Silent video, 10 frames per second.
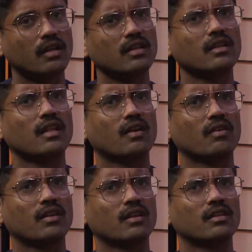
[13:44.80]
So I think
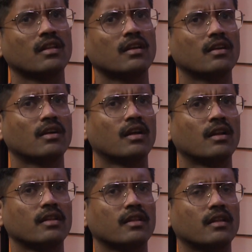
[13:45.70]
there
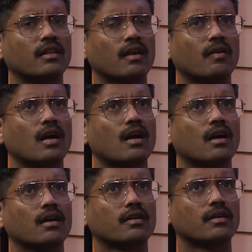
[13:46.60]
are